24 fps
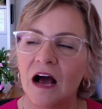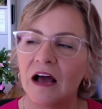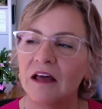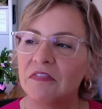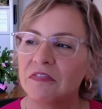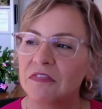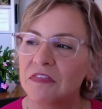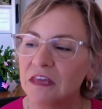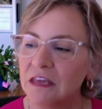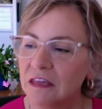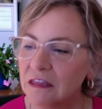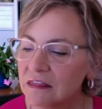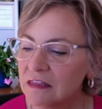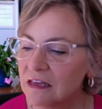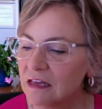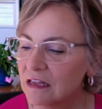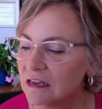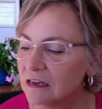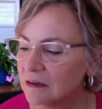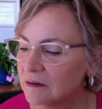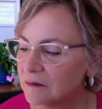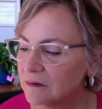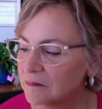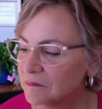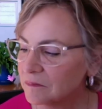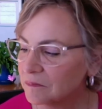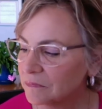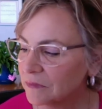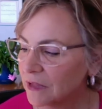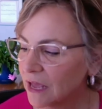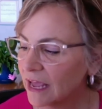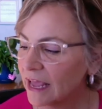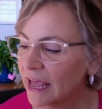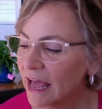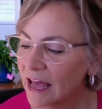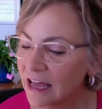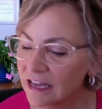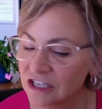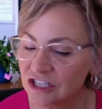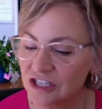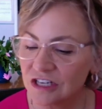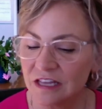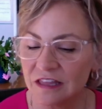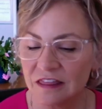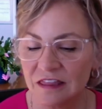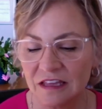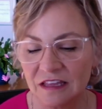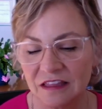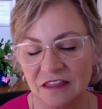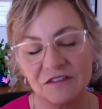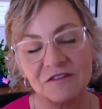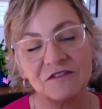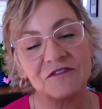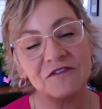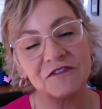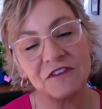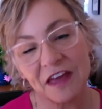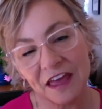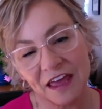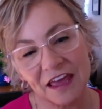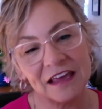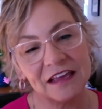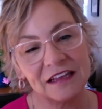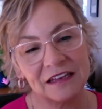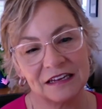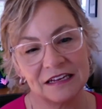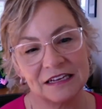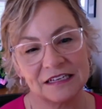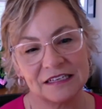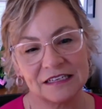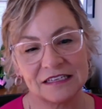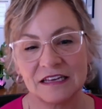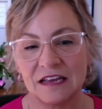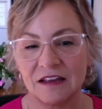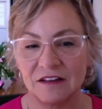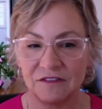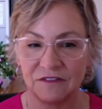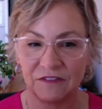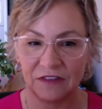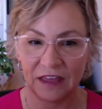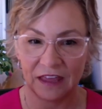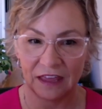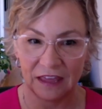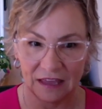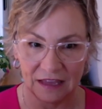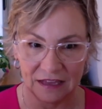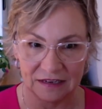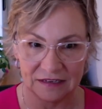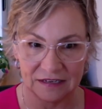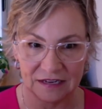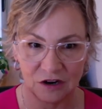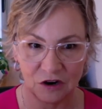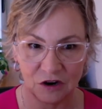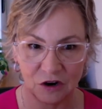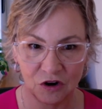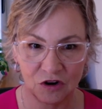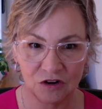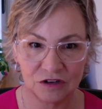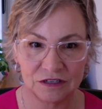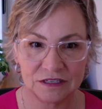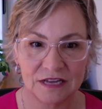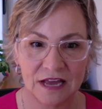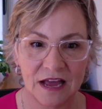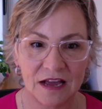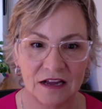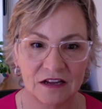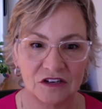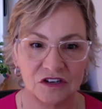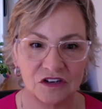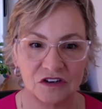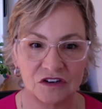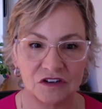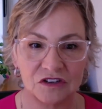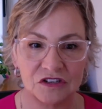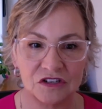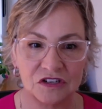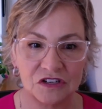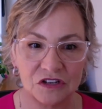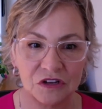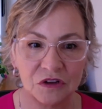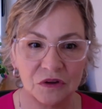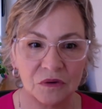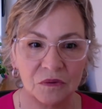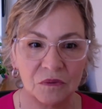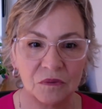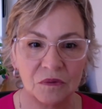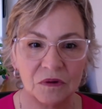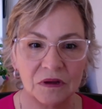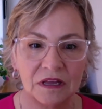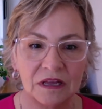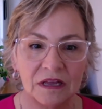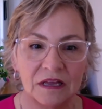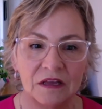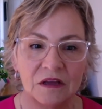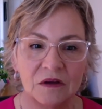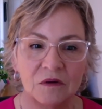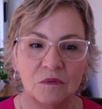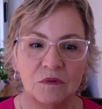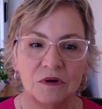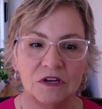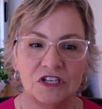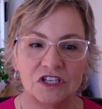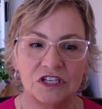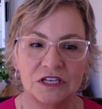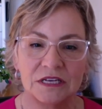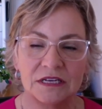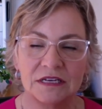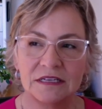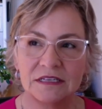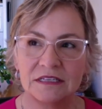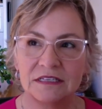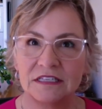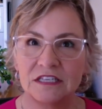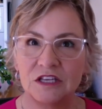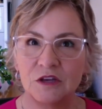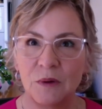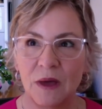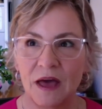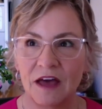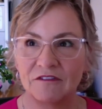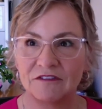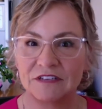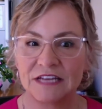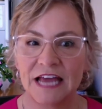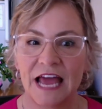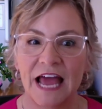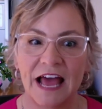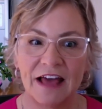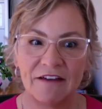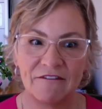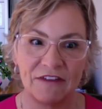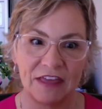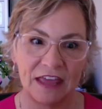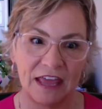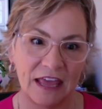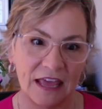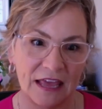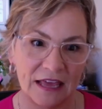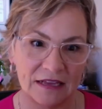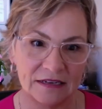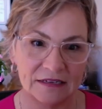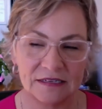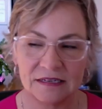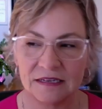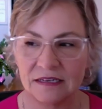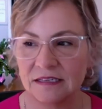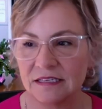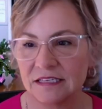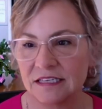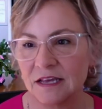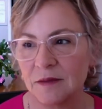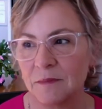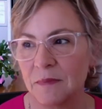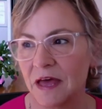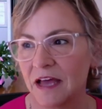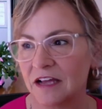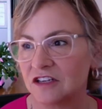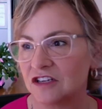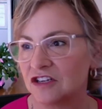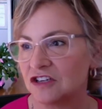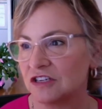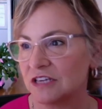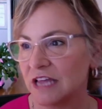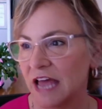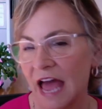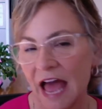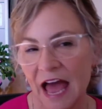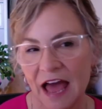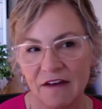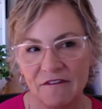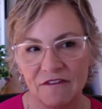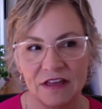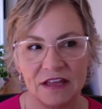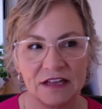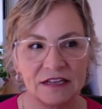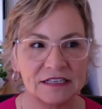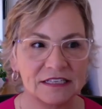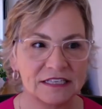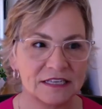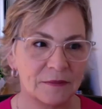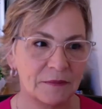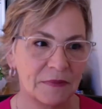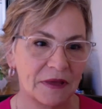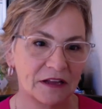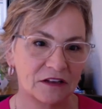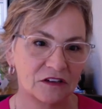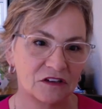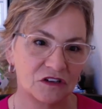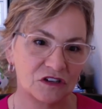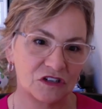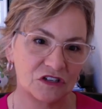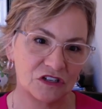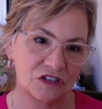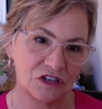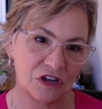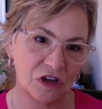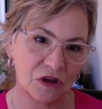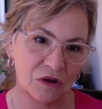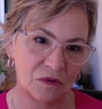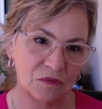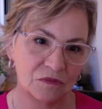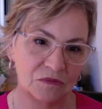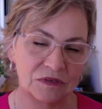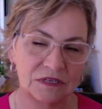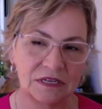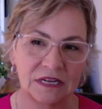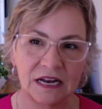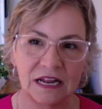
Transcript: I actually think the vagueness of it hurts actors too, which is you have to have it. And some actors have it and some actors don't.